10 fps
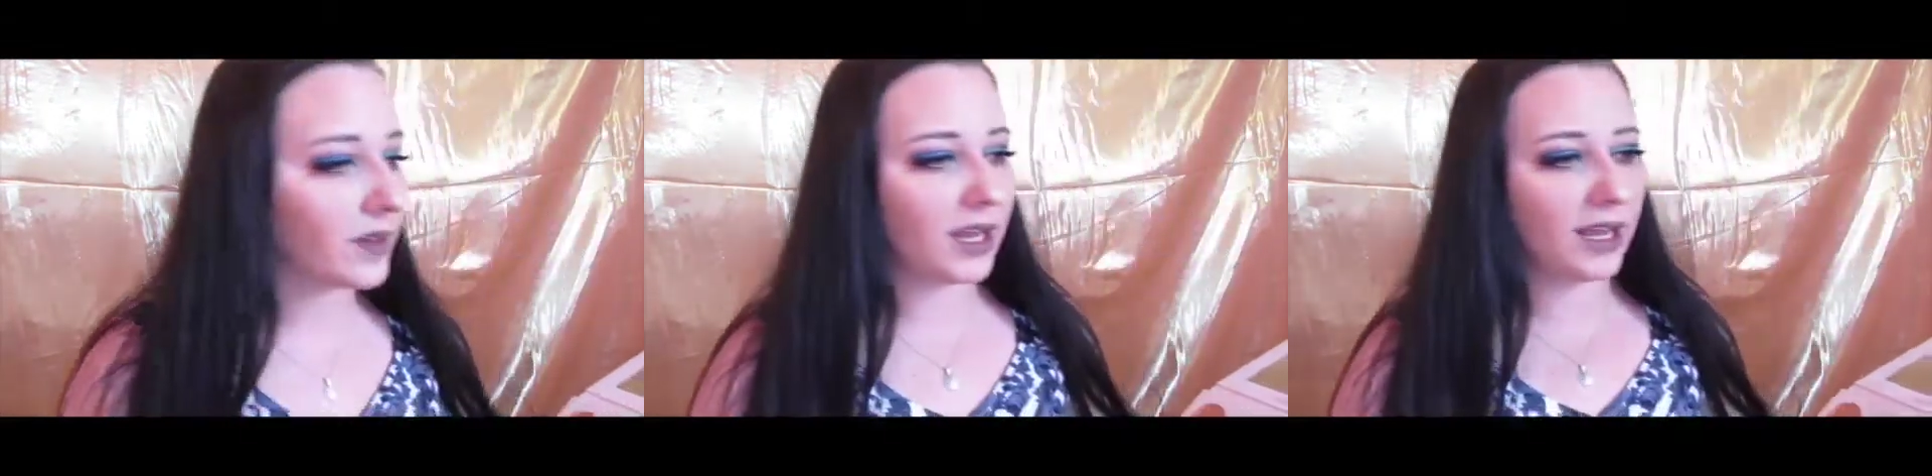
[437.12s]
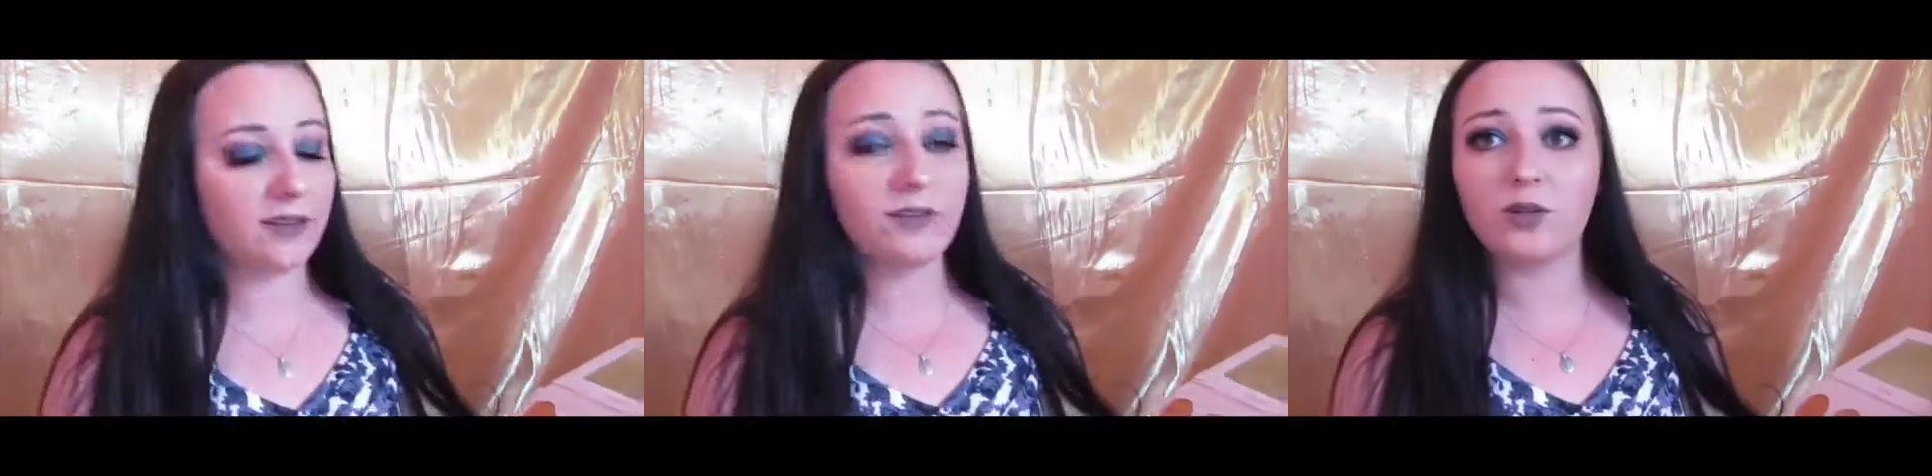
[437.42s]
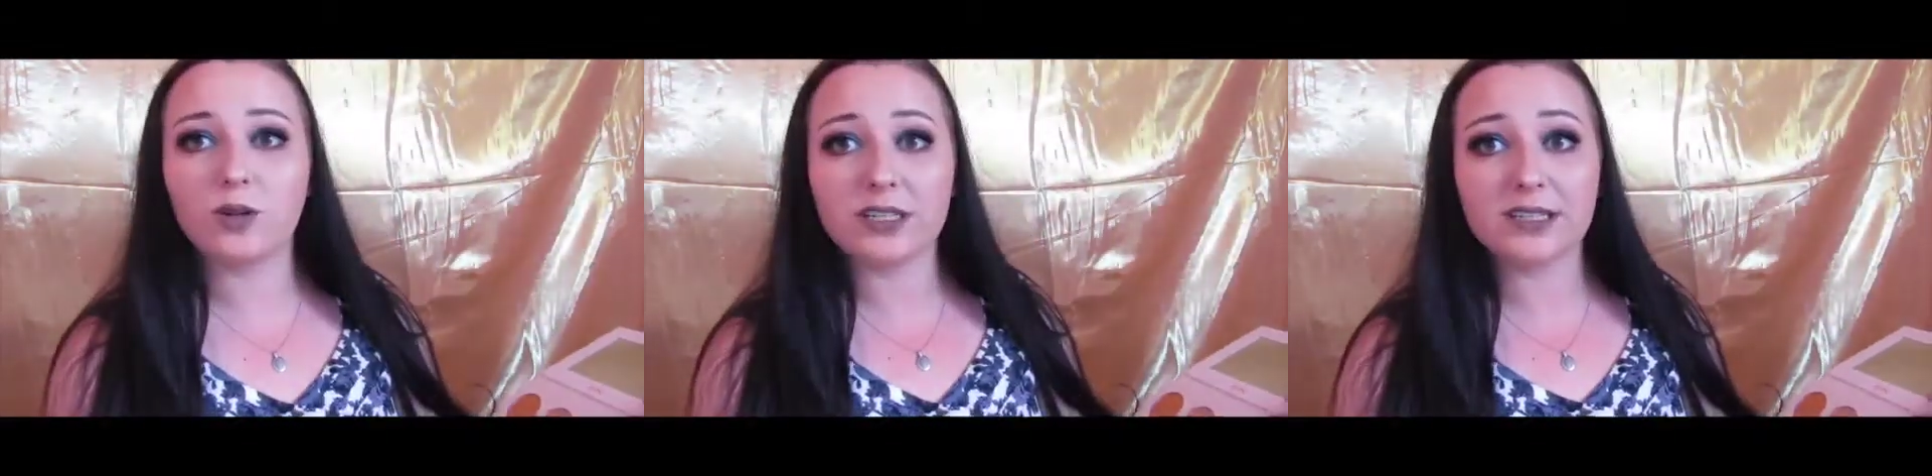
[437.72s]
And of
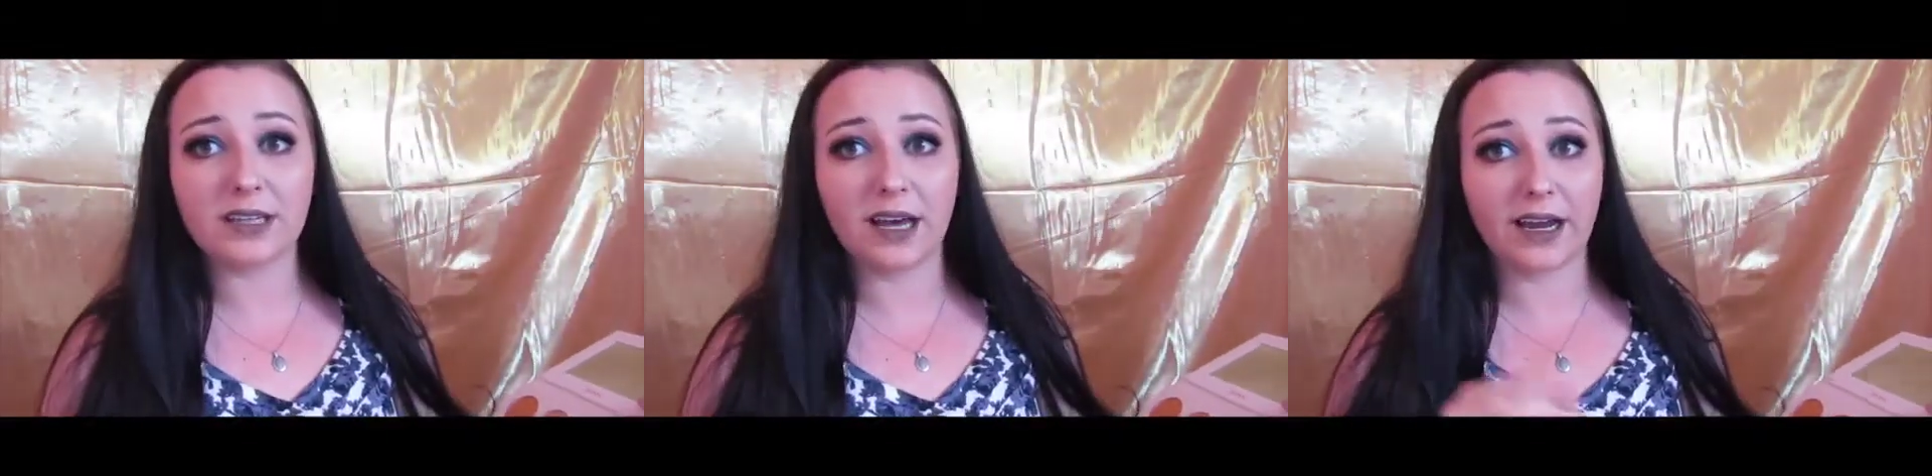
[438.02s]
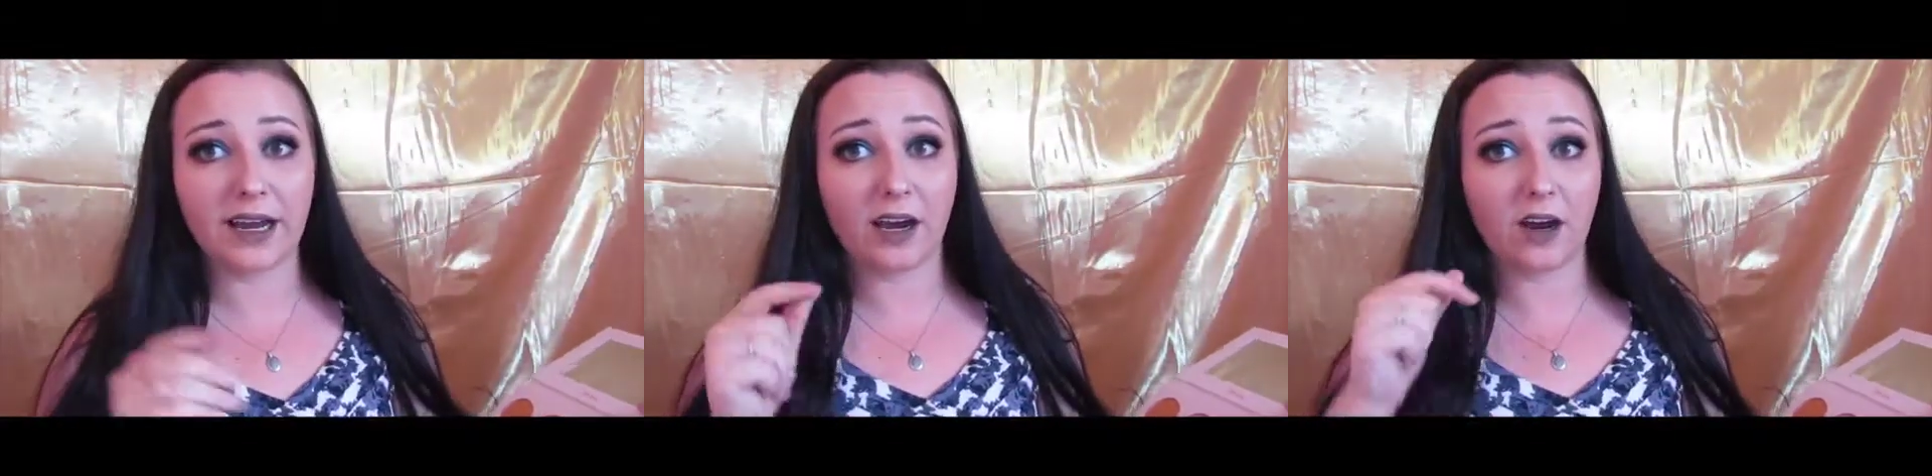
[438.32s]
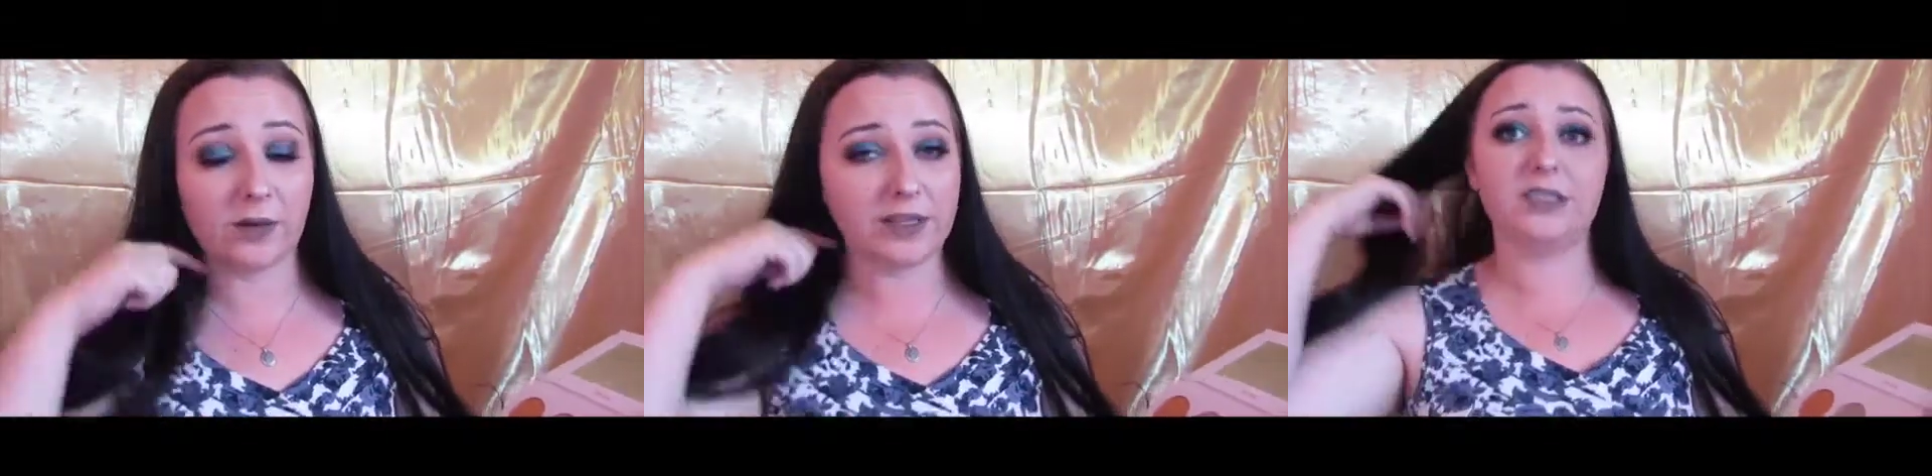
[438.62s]
course, like I
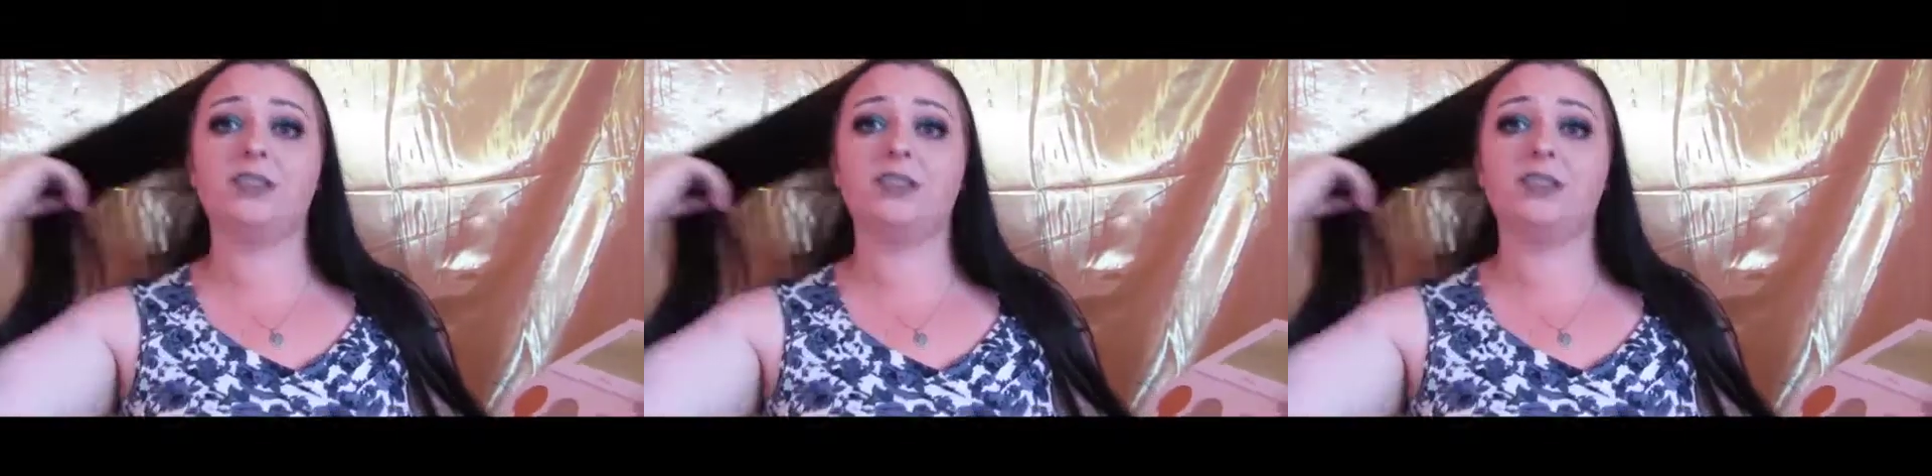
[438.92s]
always